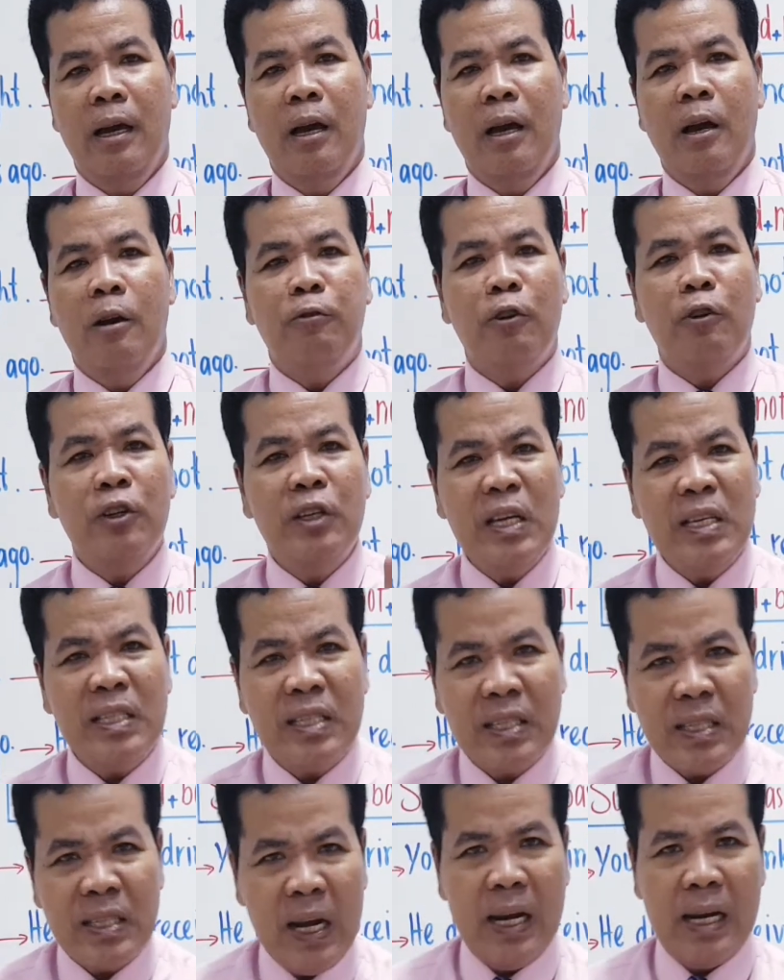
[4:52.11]
For this
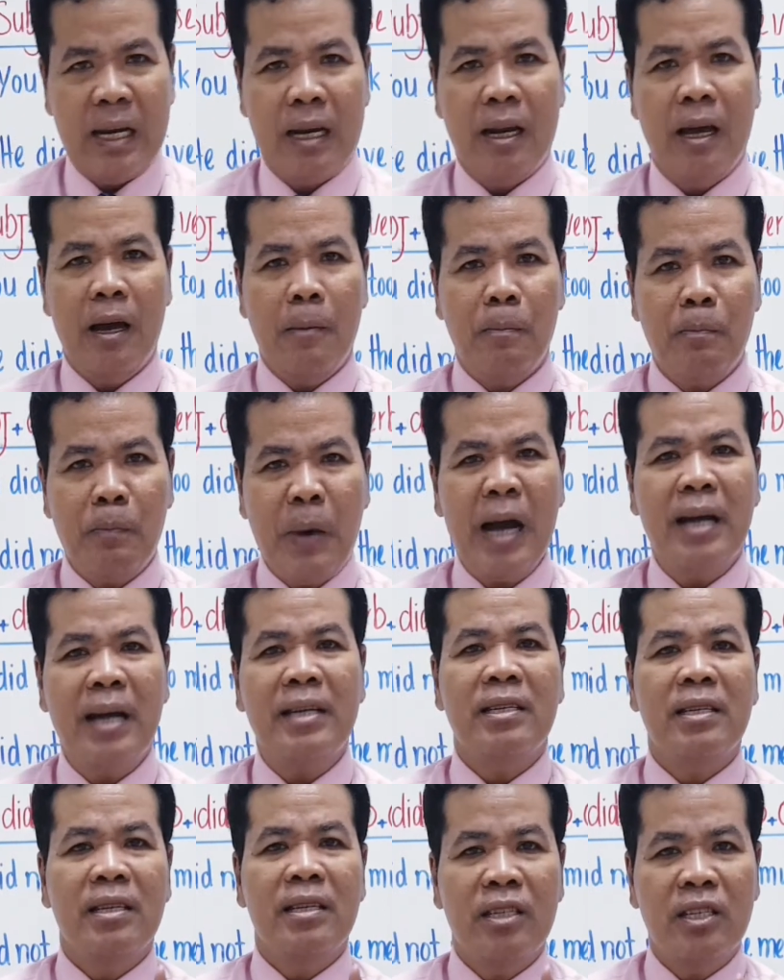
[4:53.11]
10,
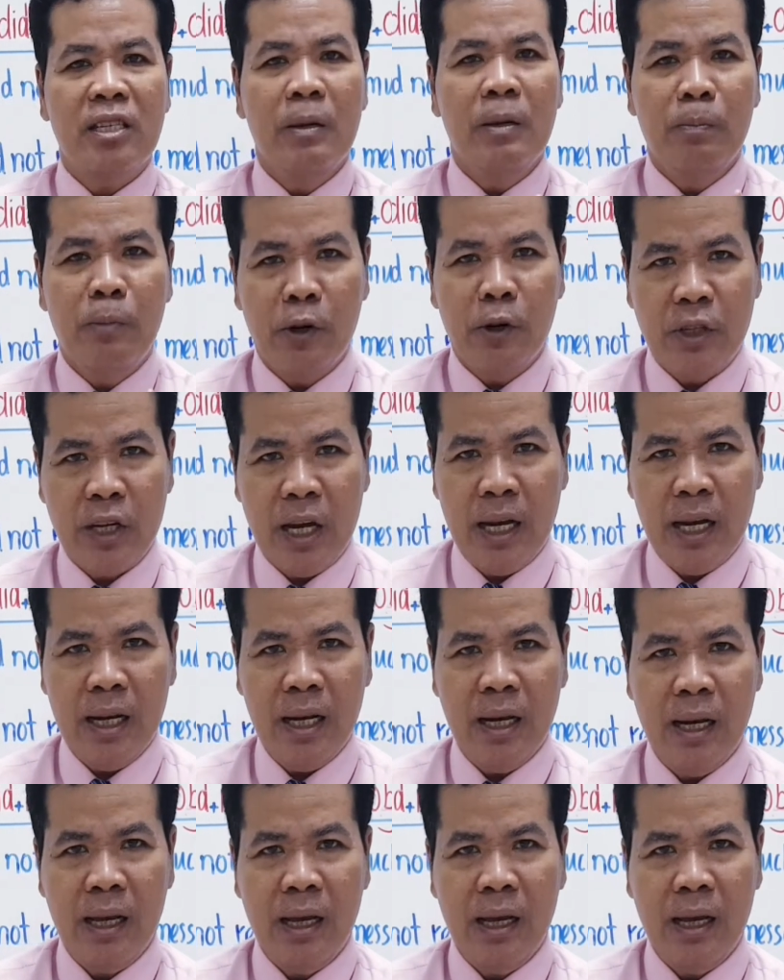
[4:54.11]
past simple 10,